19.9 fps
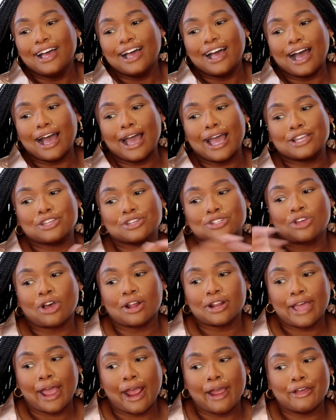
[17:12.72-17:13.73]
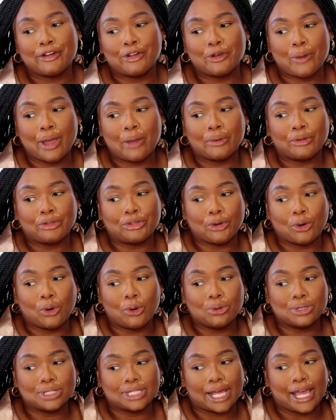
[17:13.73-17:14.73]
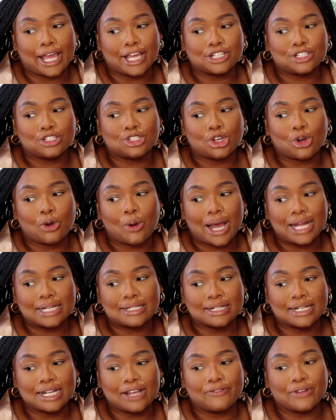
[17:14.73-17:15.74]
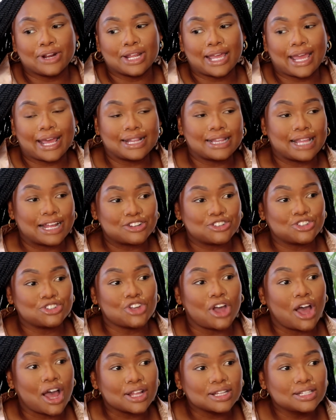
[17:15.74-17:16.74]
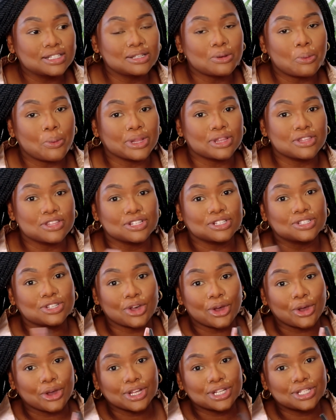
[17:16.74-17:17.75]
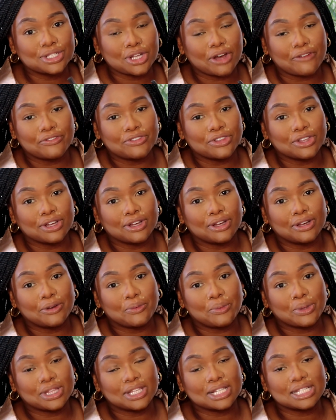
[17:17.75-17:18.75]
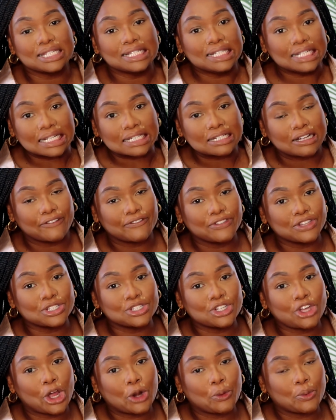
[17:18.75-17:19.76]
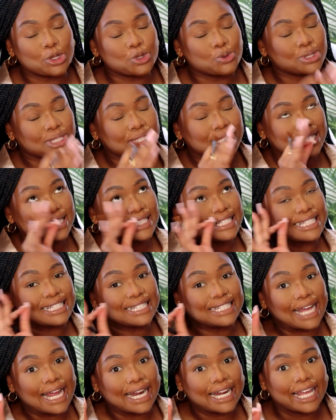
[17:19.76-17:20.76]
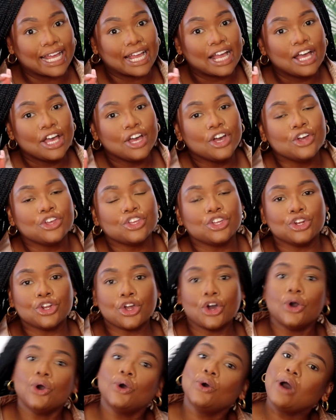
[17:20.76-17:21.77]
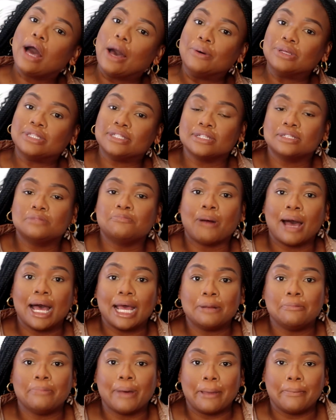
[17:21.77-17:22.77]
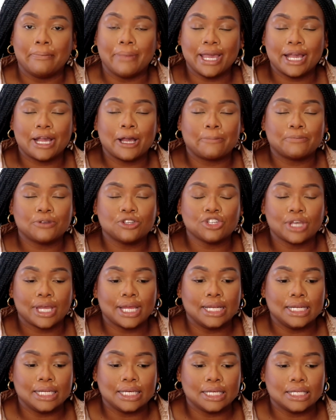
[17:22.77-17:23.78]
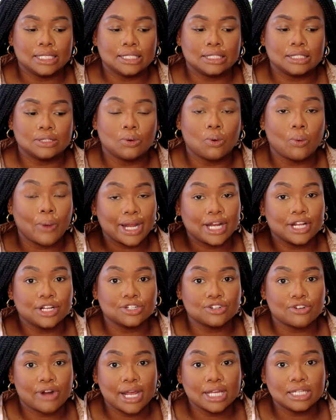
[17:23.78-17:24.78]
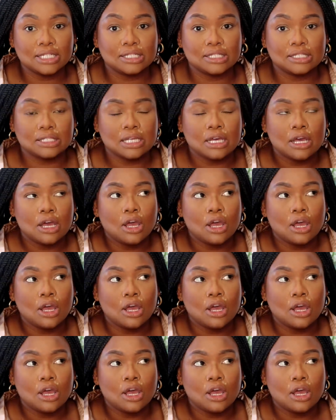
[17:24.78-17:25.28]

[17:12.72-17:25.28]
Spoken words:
I just got carried away with the whole day, so I didn't even get that shot with the skirt of the with the slit of the skirt, which was stunning. You know, I was inspired by Makeup Shayla's wedding dress.